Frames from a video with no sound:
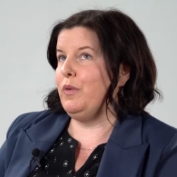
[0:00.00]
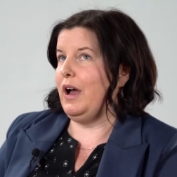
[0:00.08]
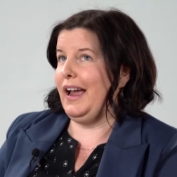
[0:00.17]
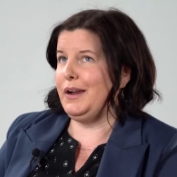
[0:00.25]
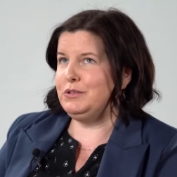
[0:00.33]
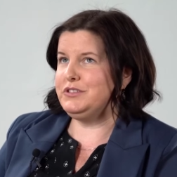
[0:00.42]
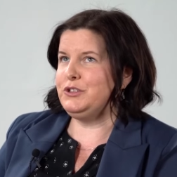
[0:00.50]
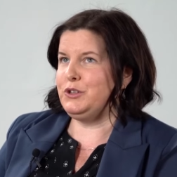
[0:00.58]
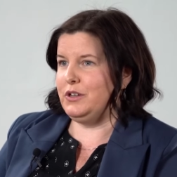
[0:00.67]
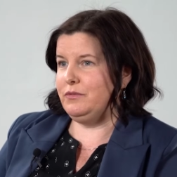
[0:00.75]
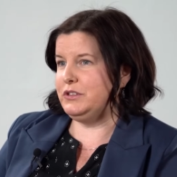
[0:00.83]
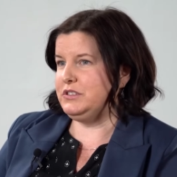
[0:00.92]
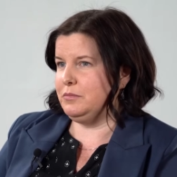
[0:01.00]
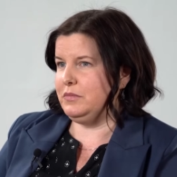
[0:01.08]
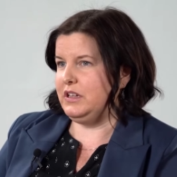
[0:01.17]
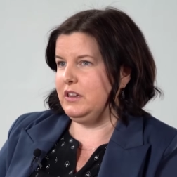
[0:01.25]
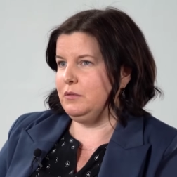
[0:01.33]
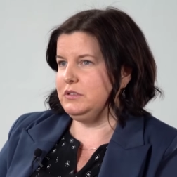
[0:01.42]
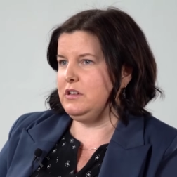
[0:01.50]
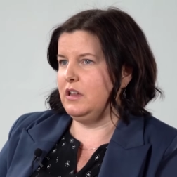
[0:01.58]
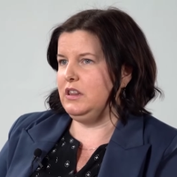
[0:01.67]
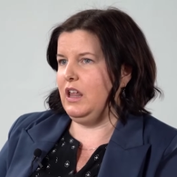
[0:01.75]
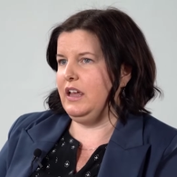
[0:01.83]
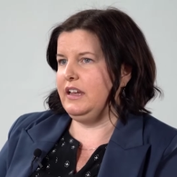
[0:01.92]
I was looking for something that was
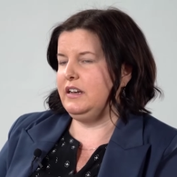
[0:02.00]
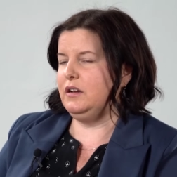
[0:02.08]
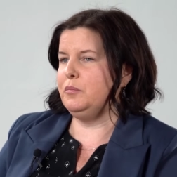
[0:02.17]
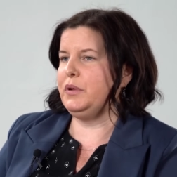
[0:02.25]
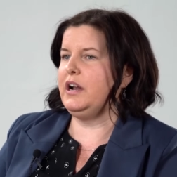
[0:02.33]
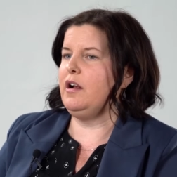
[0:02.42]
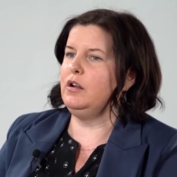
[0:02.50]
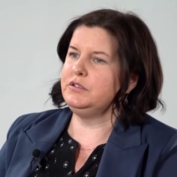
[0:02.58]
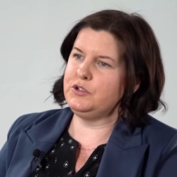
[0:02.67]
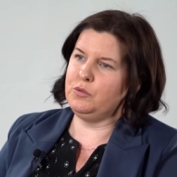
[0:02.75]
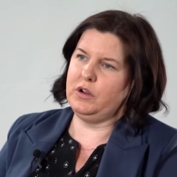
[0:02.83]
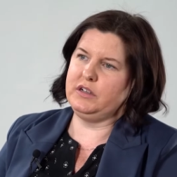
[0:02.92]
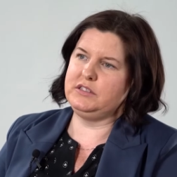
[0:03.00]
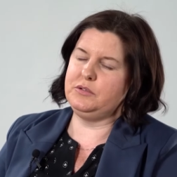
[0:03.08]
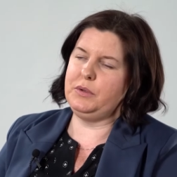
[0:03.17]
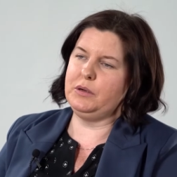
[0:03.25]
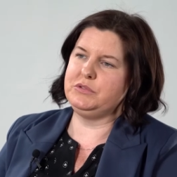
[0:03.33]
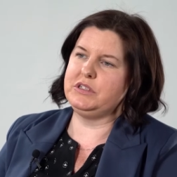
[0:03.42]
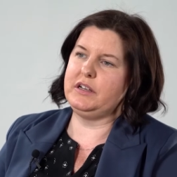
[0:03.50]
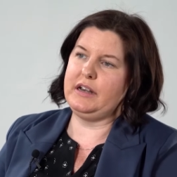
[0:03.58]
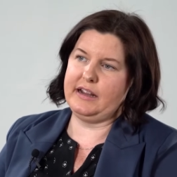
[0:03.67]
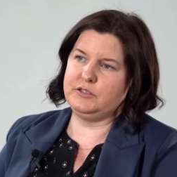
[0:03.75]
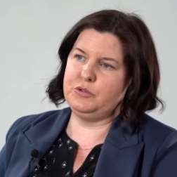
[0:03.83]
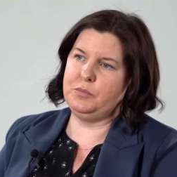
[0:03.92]
online, but I also wanted to be able to
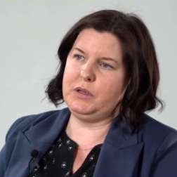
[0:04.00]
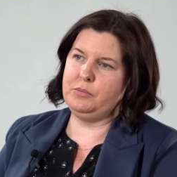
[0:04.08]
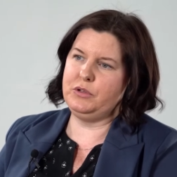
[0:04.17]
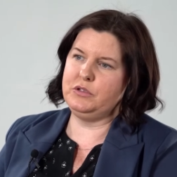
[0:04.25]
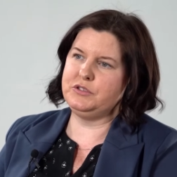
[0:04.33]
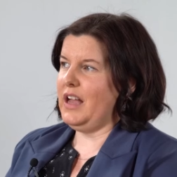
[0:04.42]
connect with people.